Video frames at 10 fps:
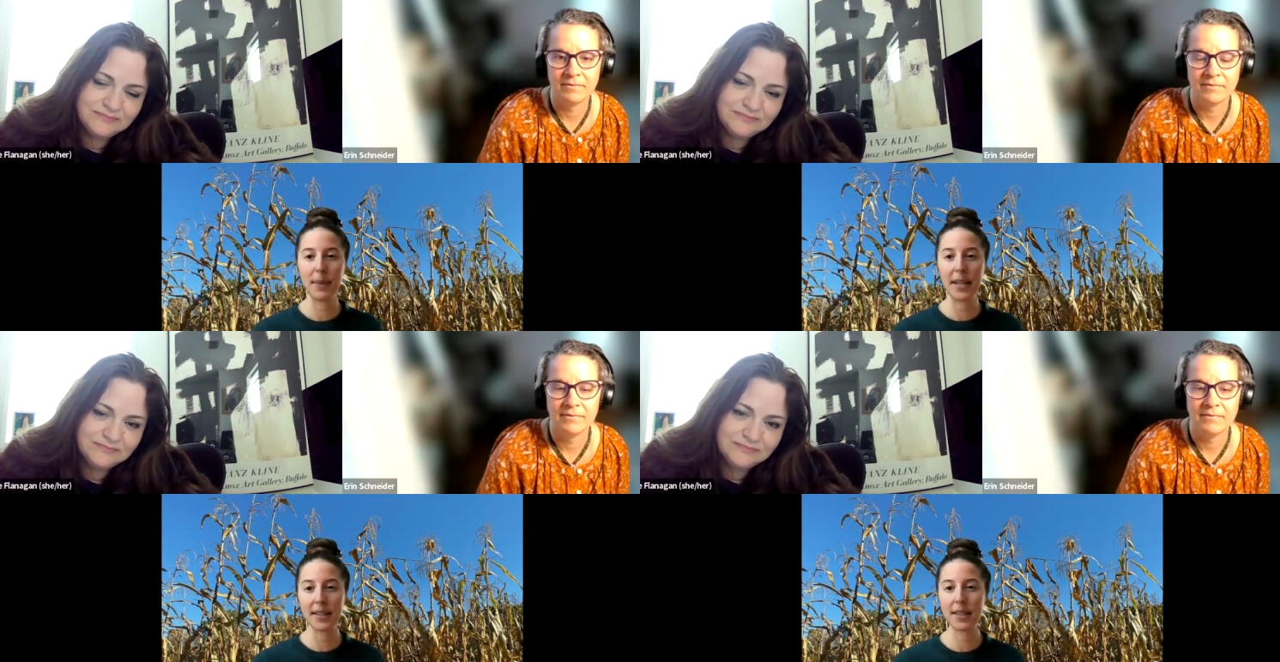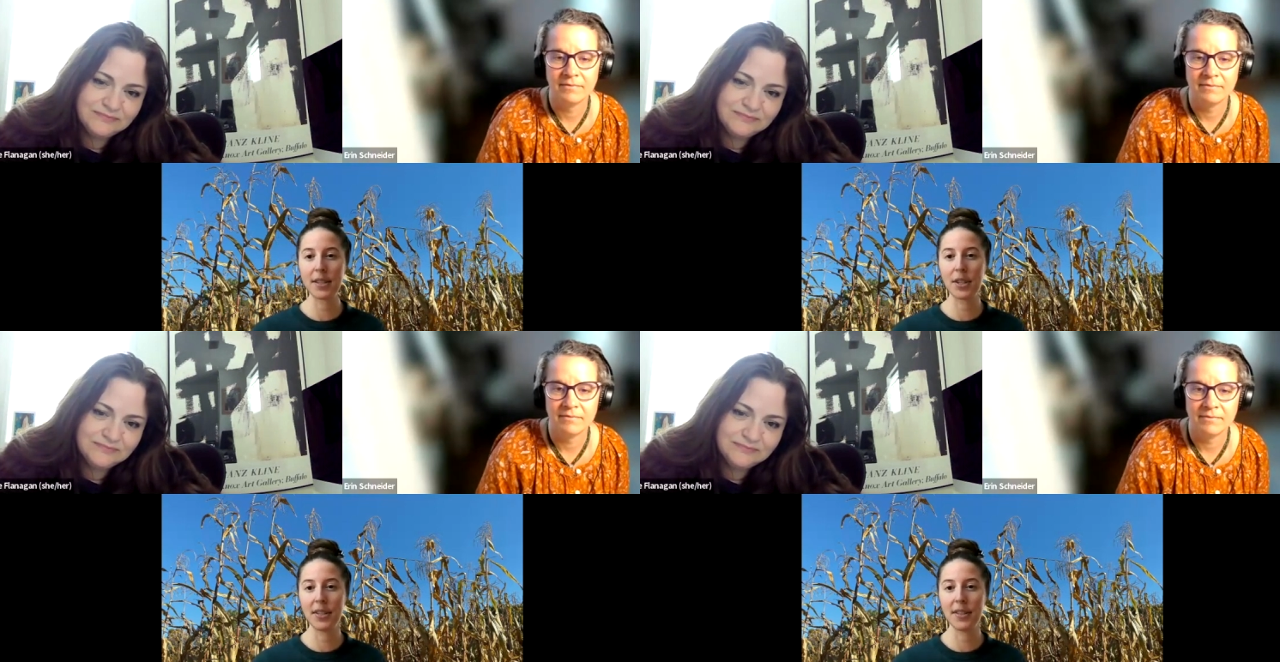Speaker 1: make
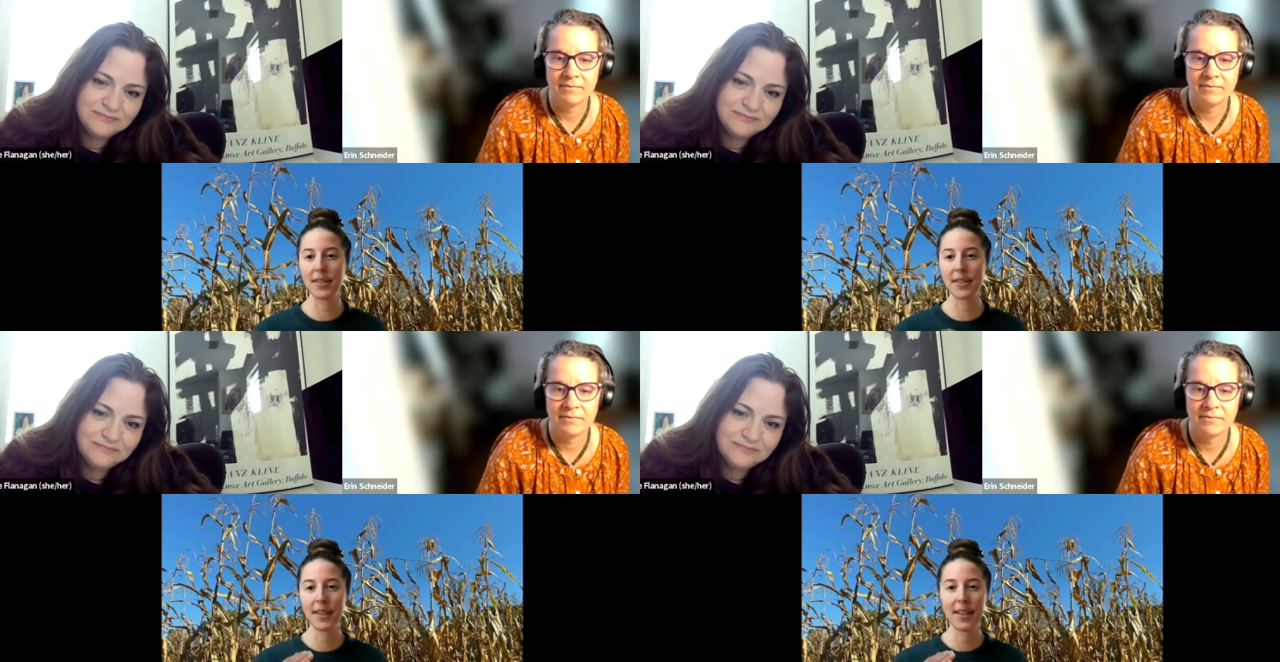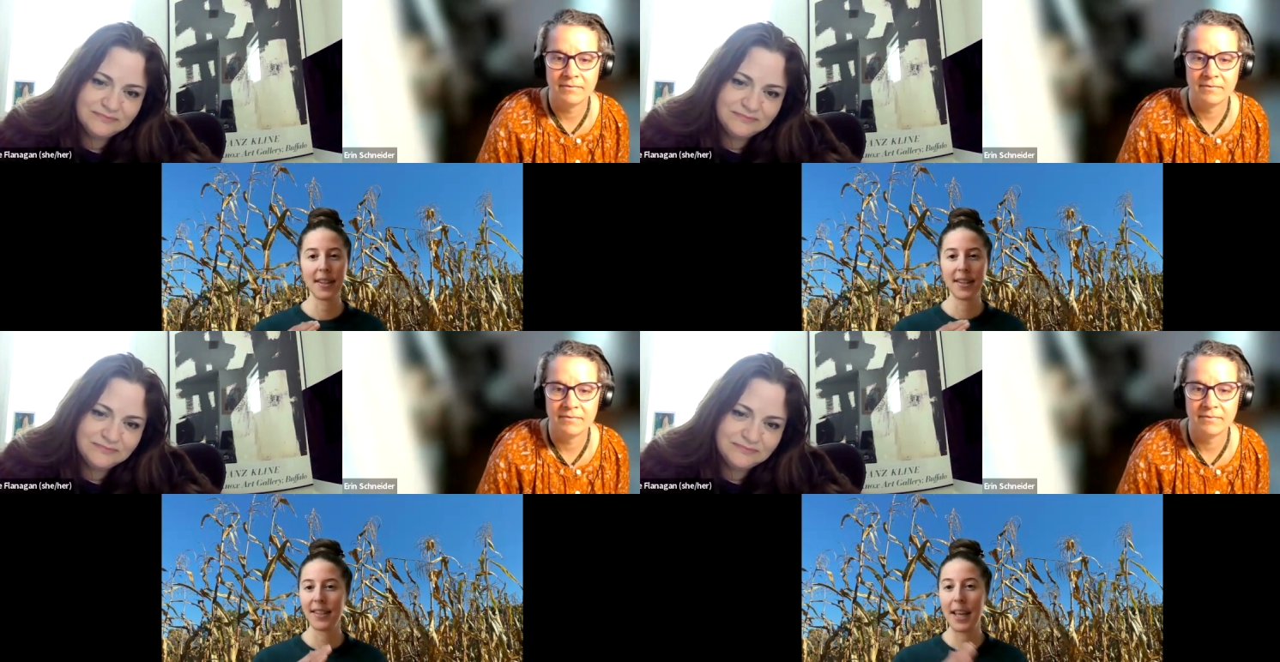decisions
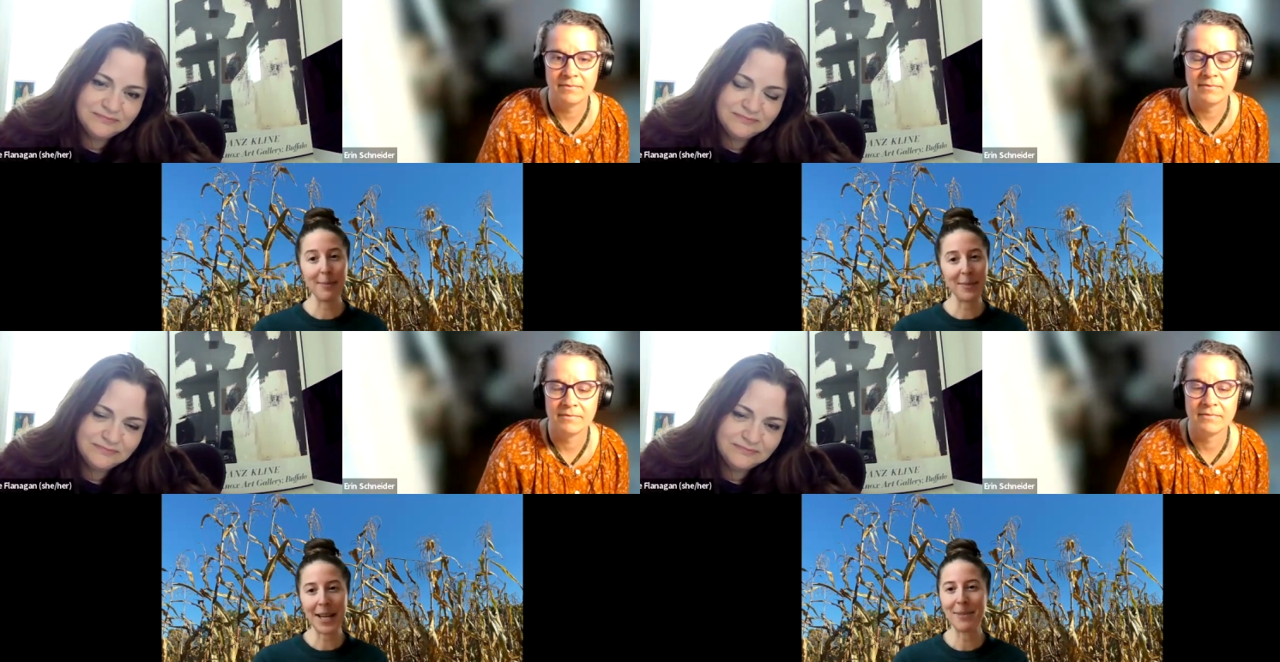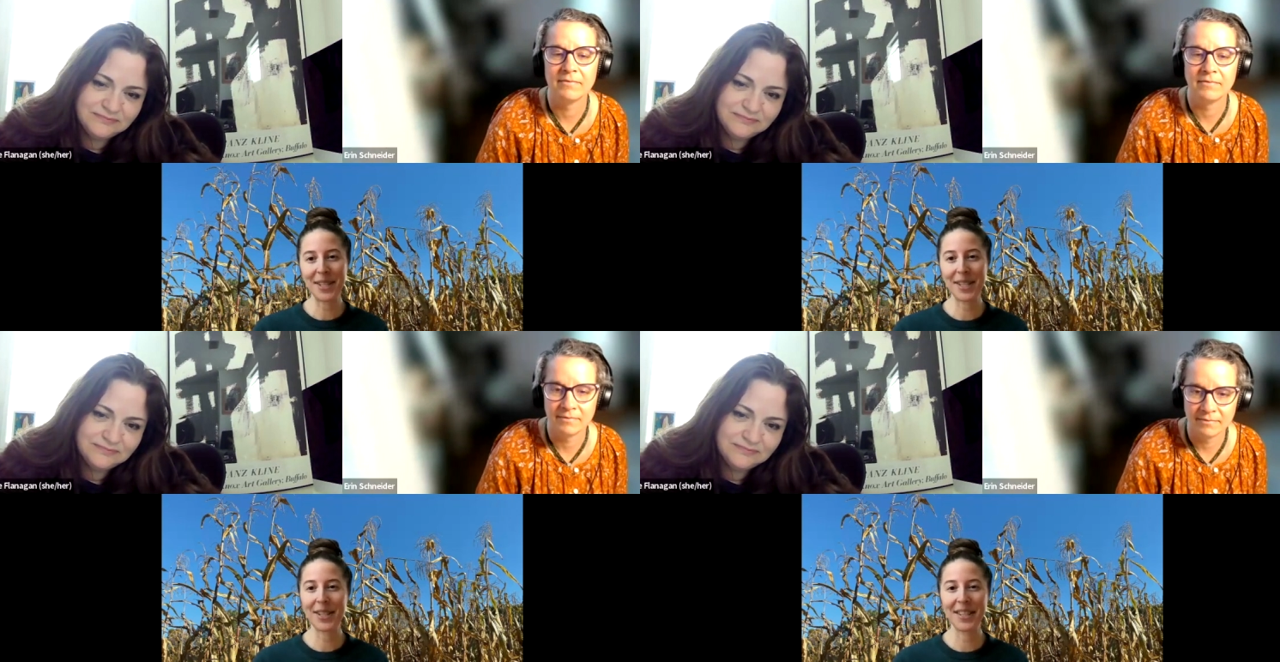game time
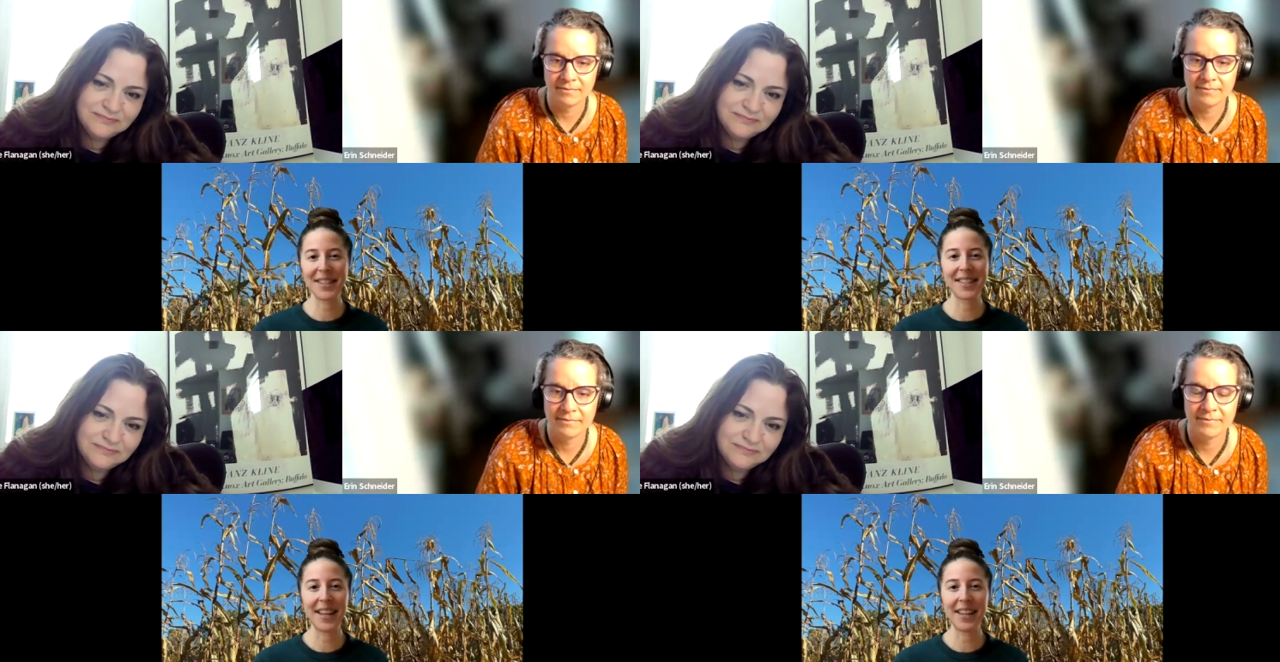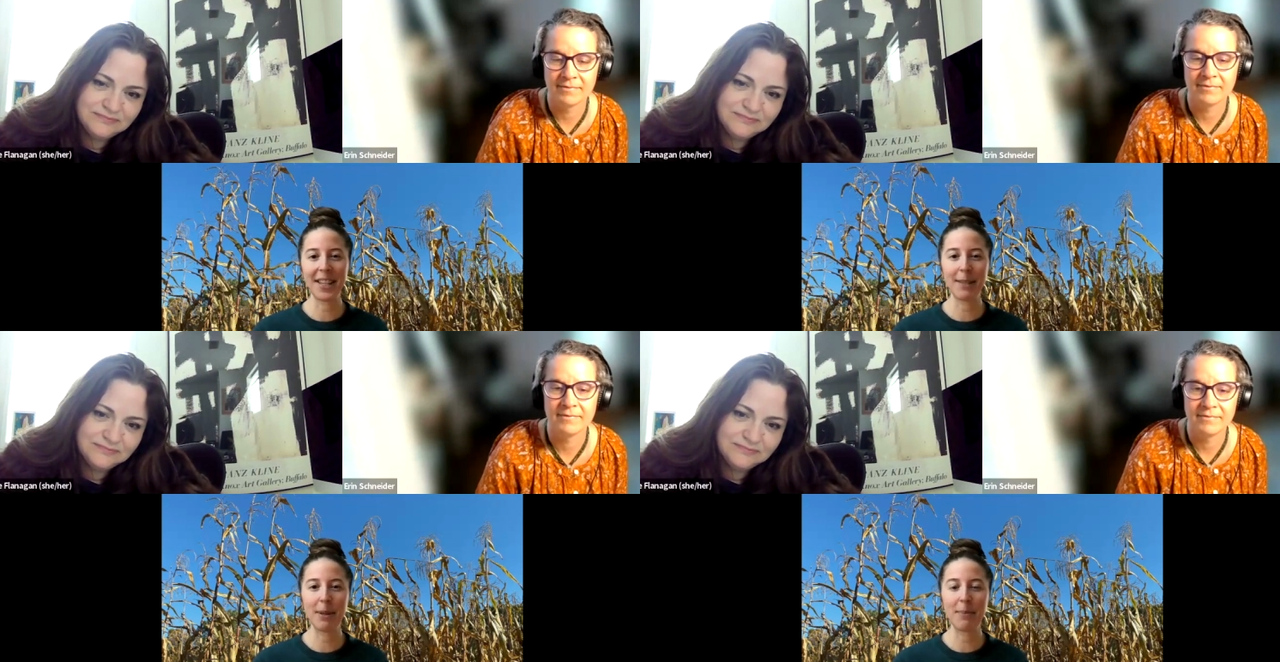decisions that need
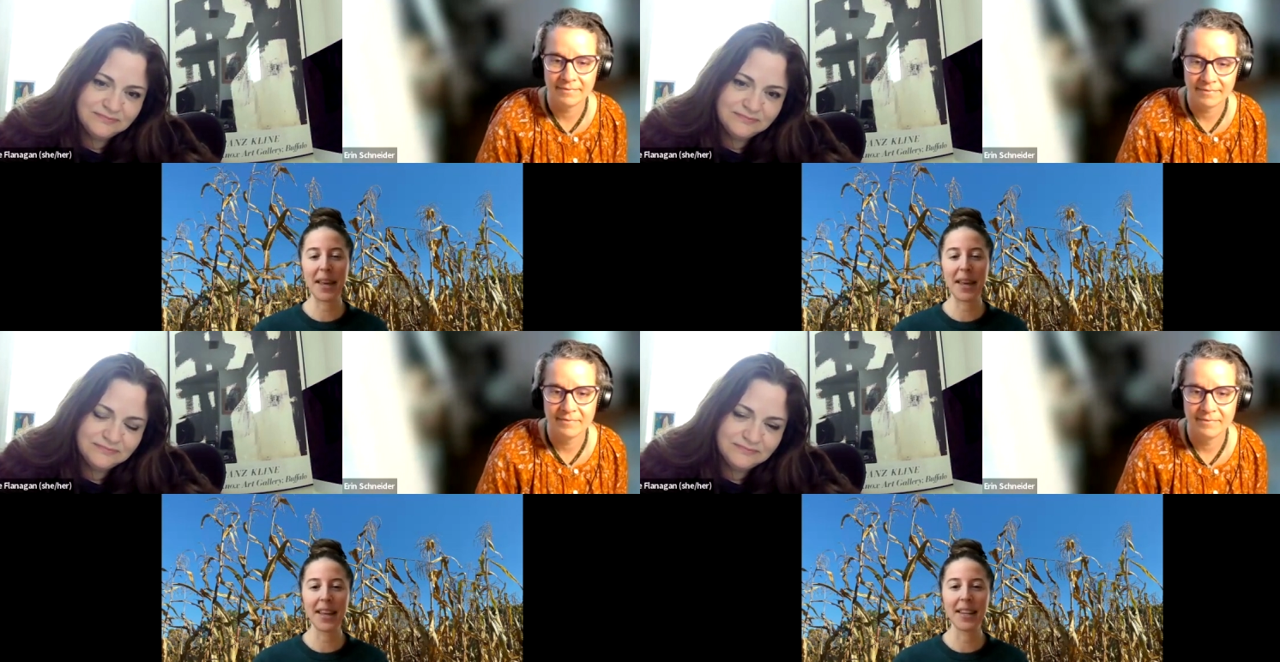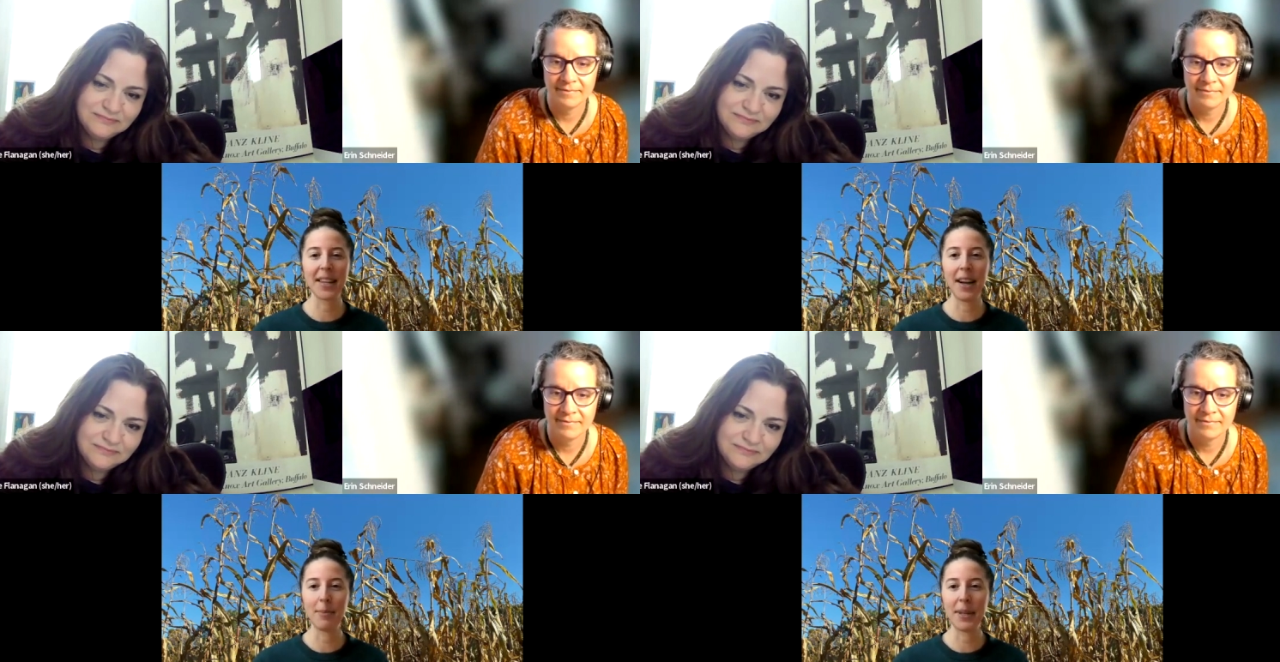to be made um,